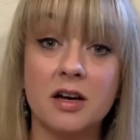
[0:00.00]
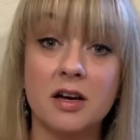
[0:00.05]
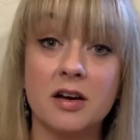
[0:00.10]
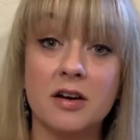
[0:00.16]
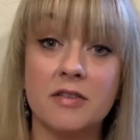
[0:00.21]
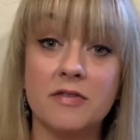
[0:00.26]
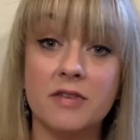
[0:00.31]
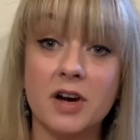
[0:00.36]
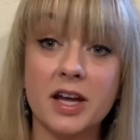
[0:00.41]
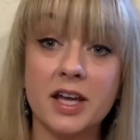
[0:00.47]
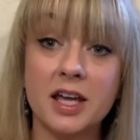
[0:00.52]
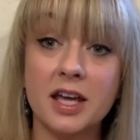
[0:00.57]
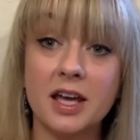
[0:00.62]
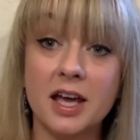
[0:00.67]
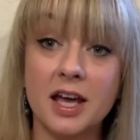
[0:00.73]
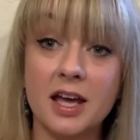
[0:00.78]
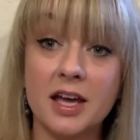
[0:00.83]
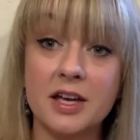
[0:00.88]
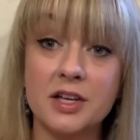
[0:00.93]
Viking
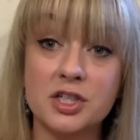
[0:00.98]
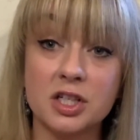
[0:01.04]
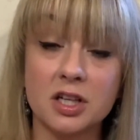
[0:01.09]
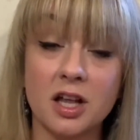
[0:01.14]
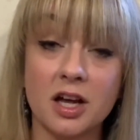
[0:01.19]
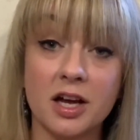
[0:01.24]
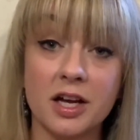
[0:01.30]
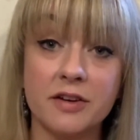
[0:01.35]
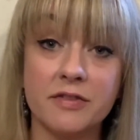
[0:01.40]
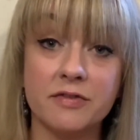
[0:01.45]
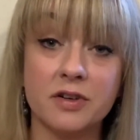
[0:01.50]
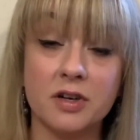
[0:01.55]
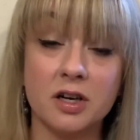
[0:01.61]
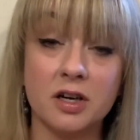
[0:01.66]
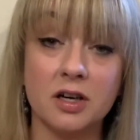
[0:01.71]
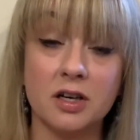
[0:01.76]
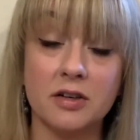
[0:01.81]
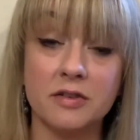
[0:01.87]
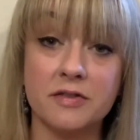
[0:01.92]
Age life
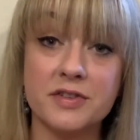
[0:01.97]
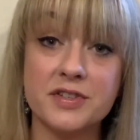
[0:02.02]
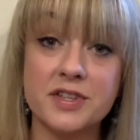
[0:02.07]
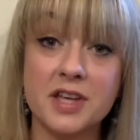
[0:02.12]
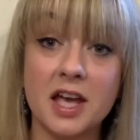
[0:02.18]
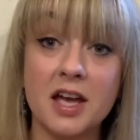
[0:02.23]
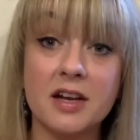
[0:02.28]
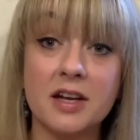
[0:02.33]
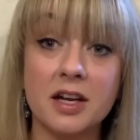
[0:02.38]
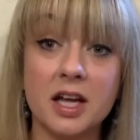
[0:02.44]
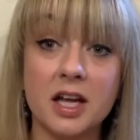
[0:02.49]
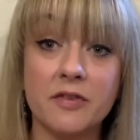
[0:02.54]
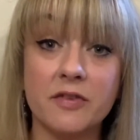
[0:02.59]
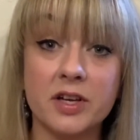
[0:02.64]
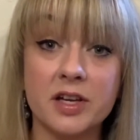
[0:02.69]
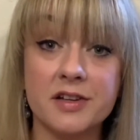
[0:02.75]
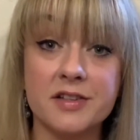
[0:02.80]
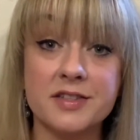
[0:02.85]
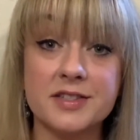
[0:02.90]
of
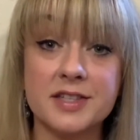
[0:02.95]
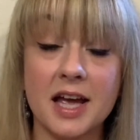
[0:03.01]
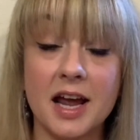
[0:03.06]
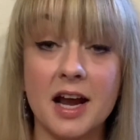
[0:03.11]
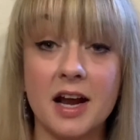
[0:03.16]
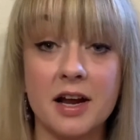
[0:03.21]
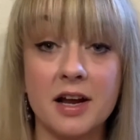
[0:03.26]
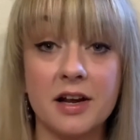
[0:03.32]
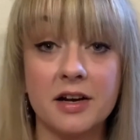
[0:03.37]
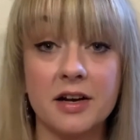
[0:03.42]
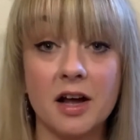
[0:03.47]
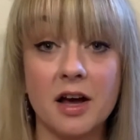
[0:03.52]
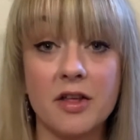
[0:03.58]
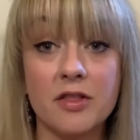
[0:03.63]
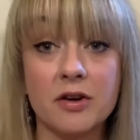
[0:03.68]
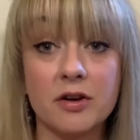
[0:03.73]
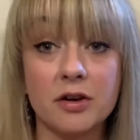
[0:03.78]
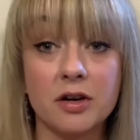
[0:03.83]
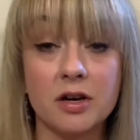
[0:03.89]
Scandinavians and
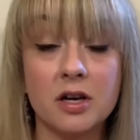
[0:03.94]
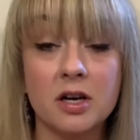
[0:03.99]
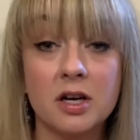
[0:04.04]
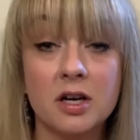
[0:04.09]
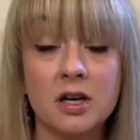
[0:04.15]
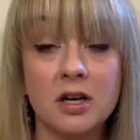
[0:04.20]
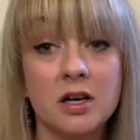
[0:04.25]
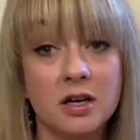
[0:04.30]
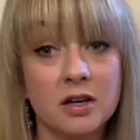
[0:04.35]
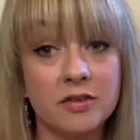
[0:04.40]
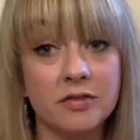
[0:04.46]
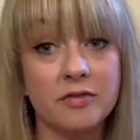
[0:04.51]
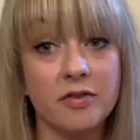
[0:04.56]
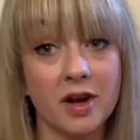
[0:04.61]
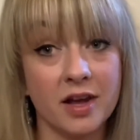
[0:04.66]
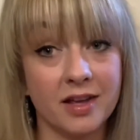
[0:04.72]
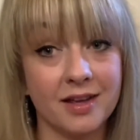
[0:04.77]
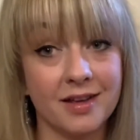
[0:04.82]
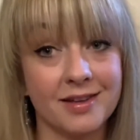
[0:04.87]
other
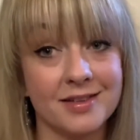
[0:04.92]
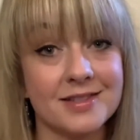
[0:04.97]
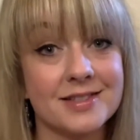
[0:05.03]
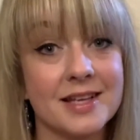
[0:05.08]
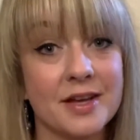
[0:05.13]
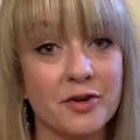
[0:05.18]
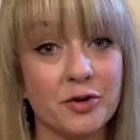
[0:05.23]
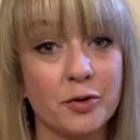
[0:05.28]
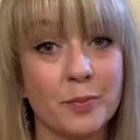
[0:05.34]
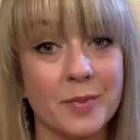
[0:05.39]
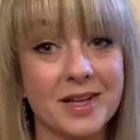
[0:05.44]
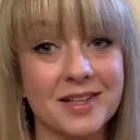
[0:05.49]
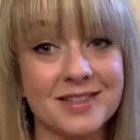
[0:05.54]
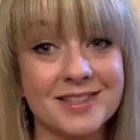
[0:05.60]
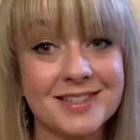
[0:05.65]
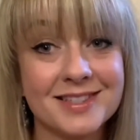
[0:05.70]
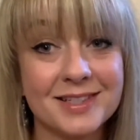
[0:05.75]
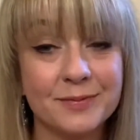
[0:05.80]
Viking settlements.